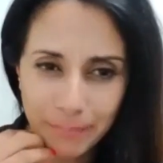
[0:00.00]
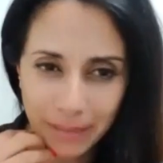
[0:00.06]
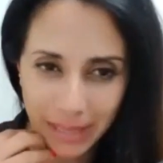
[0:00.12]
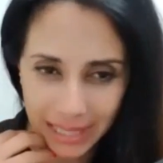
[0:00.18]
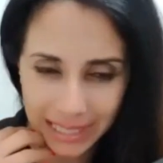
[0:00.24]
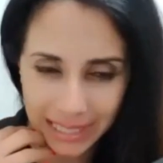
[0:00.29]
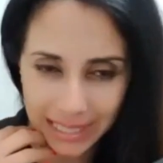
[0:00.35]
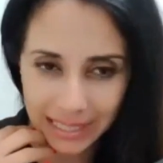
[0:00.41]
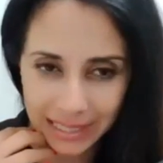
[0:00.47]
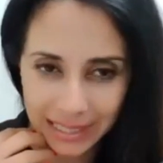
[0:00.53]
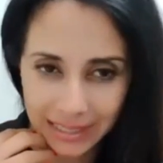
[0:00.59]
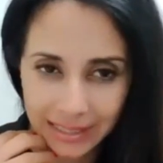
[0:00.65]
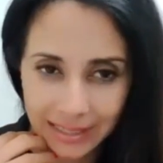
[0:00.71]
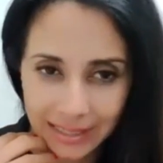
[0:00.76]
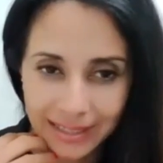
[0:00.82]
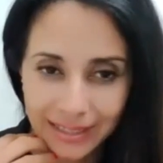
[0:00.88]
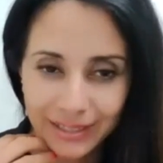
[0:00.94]
me?
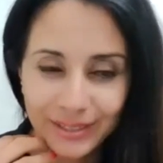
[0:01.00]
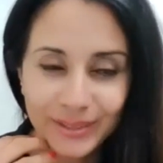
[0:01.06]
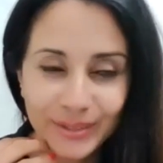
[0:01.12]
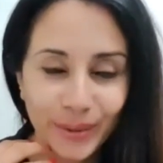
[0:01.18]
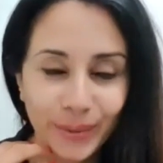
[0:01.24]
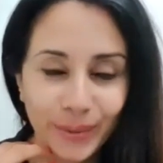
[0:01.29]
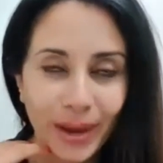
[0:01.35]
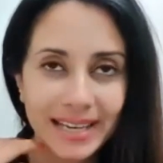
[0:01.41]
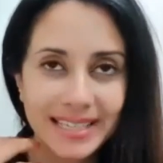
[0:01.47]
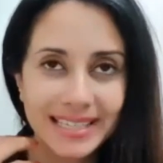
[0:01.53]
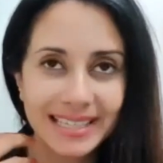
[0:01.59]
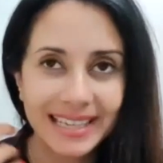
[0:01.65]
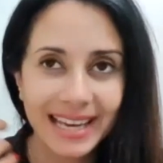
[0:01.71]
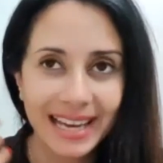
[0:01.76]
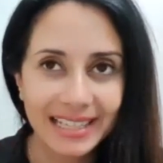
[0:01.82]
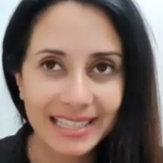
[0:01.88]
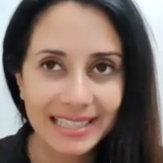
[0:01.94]
I
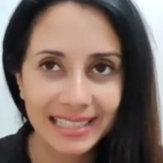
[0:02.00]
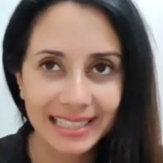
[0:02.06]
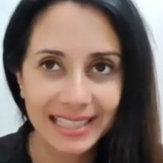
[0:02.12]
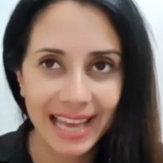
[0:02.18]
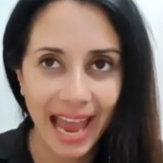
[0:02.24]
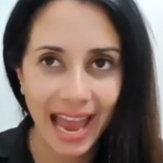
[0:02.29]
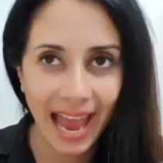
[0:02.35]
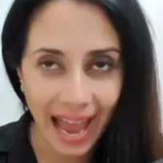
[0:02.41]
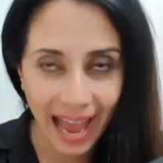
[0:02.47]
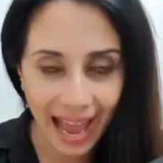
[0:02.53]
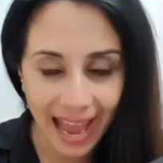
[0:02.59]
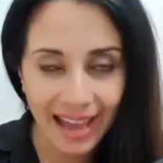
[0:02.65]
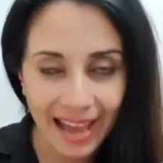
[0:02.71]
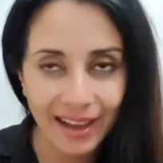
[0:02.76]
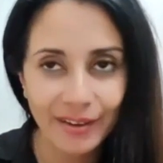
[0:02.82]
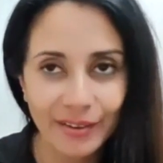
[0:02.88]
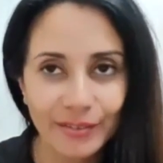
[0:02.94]
didn't actually
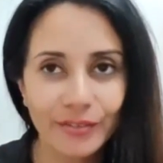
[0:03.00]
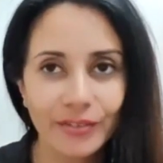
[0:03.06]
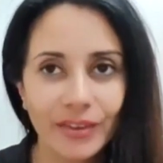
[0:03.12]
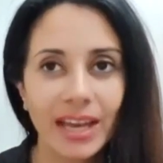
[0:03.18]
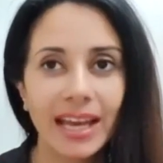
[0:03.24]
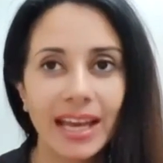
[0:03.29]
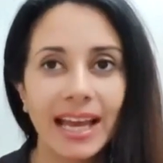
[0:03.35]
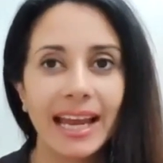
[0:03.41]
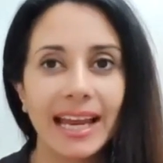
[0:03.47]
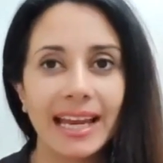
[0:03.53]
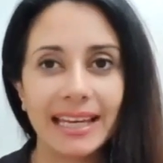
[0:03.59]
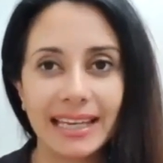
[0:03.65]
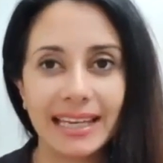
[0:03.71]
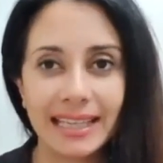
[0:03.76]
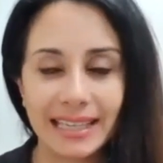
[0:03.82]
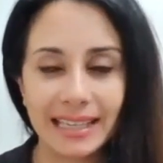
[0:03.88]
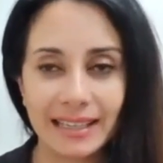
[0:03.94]
have
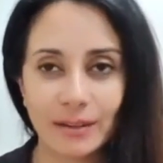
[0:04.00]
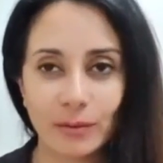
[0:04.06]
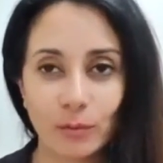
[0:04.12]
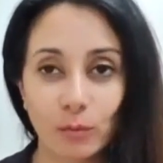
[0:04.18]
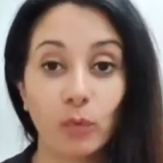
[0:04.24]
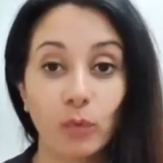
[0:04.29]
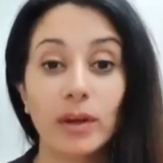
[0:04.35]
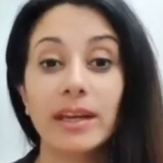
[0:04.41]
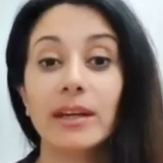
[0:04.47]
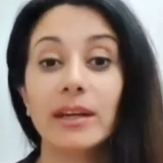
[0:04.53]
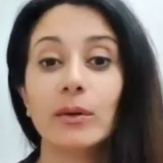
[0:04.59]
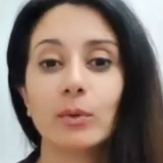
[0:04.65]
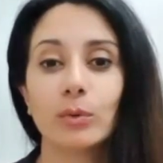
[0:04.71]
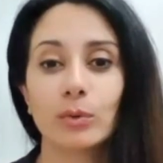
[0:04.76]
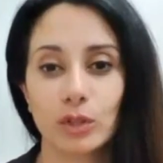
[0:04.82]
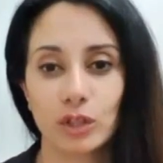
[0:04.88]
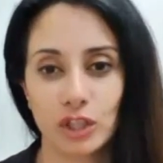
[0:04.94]
any
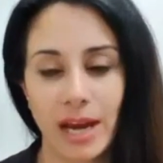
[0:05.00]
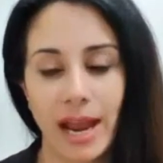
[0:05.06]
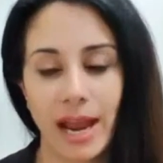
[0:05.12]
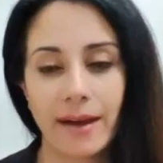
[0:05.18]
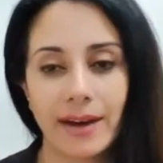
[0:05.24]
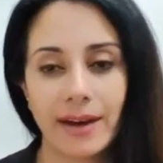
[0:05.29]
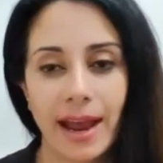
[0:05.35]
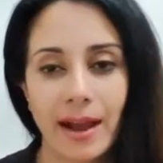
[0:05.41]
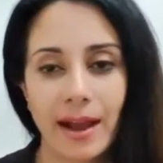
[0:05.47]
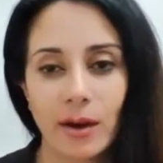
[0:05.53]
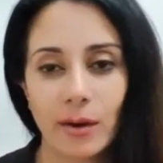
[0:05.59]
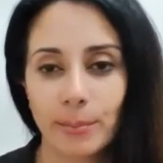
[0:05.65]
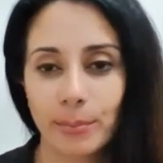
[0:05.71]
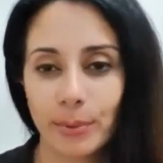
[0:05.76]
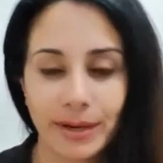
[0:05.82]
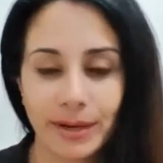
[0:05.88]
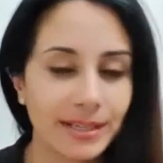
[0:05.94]
real shout
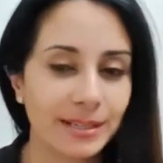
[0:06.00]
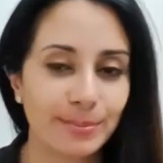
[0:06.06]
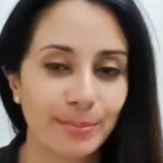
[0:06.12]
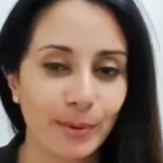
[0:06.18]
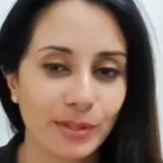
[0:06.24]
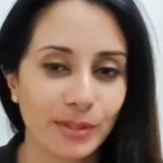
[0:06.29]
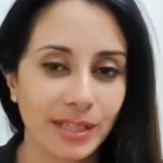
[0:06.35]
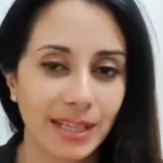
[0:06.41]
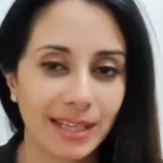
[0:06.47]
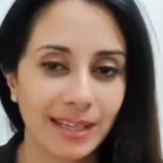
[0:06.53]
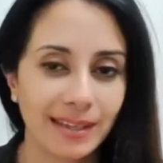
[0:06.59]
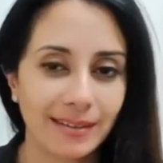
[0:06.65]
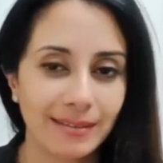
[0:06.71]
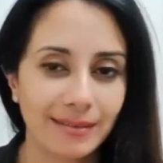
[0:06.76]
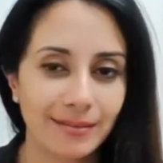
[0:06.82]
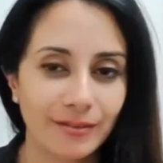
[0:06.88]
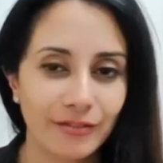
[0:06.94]
out
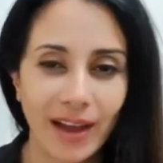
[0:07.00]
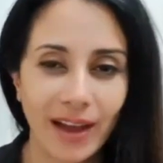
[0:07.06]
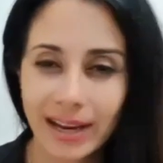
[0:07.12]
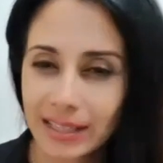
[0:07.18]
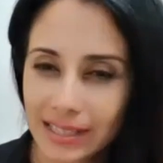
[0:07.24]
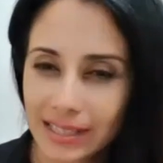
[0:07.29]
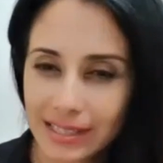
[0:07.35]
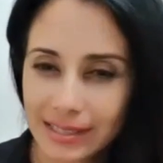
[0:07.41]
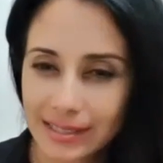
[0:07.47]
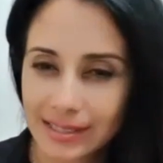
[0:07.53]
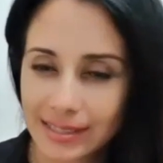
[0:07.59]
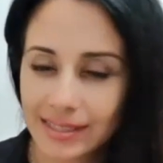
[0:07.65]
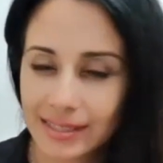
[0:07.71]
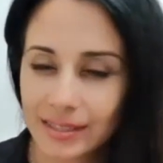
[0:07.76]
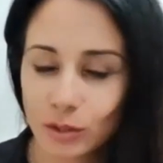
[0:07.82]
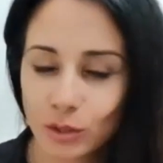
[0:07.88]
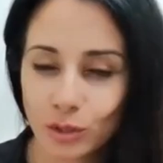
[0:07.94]
predisposing
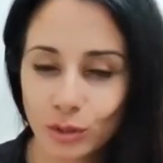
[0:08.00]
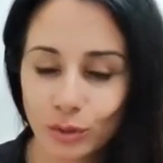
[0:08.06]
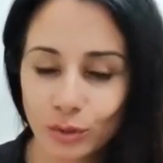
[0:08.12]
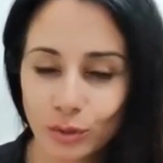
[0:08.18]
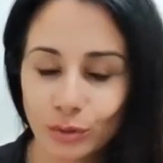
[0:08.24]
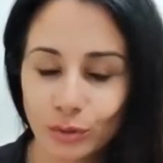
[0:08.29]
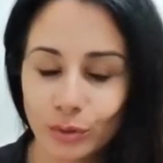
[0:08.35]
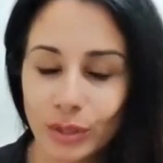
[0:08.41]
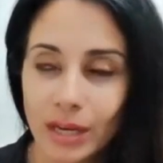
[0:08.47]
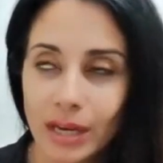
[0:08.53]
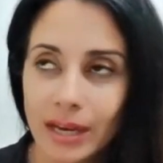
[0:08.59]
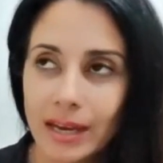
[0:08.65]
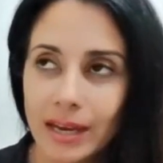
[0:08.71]
factors to